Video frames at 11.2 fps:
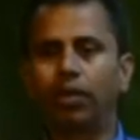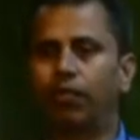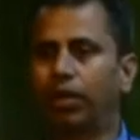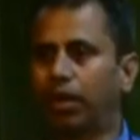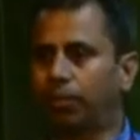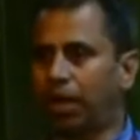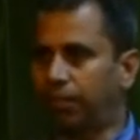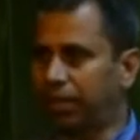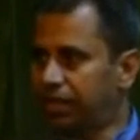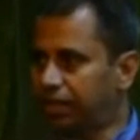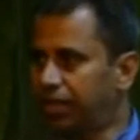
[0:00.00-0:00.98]
where a
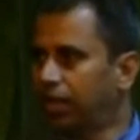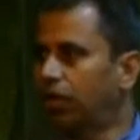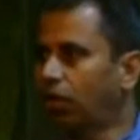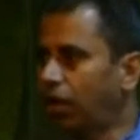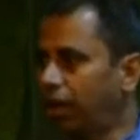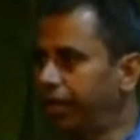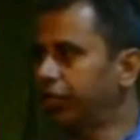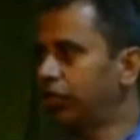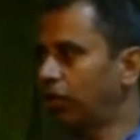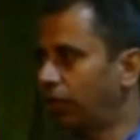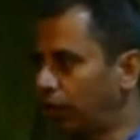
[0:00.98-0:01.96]
Brahmin is killed or
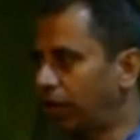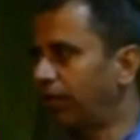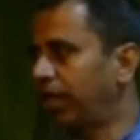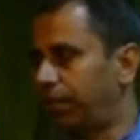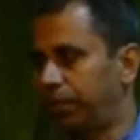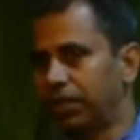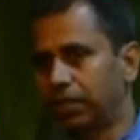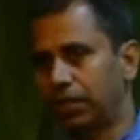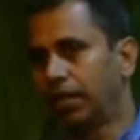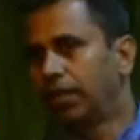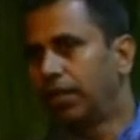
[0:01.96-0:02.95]
lynched or whatever happens,
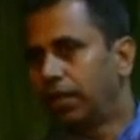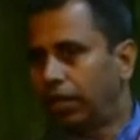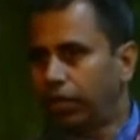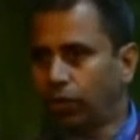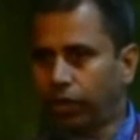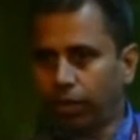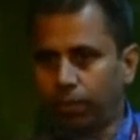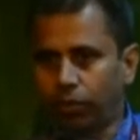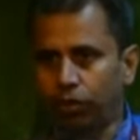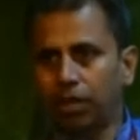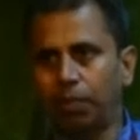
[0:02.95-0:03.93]
you can
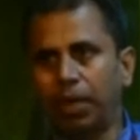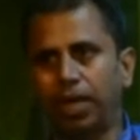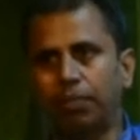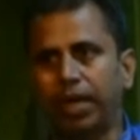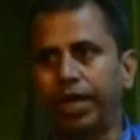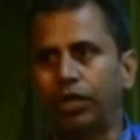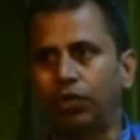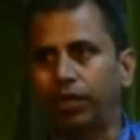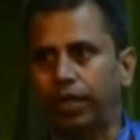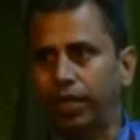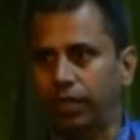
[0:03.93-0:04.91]
put the blame right
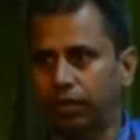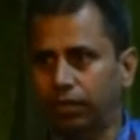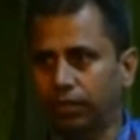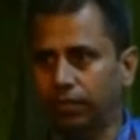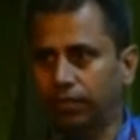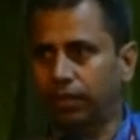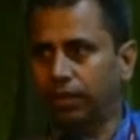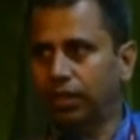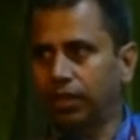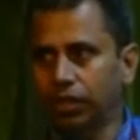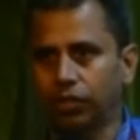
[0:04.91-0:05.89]
over here.
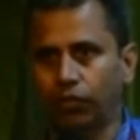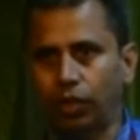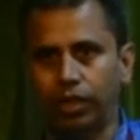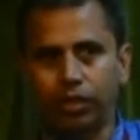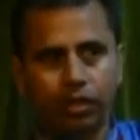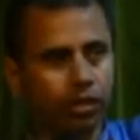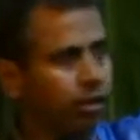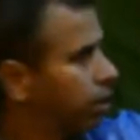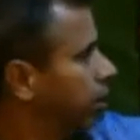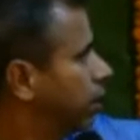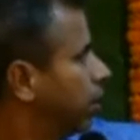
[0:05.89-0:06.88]
This is what is
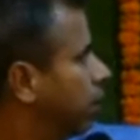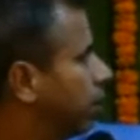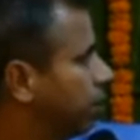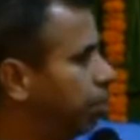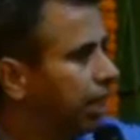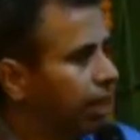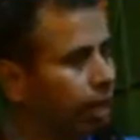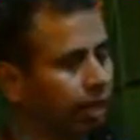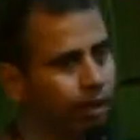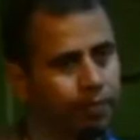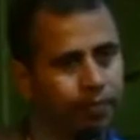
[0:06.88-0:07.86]
being
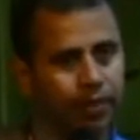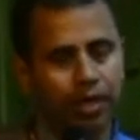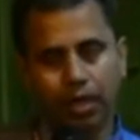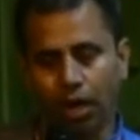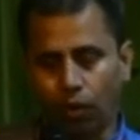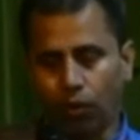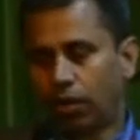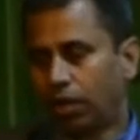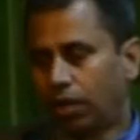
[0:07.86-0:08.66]
done. Now,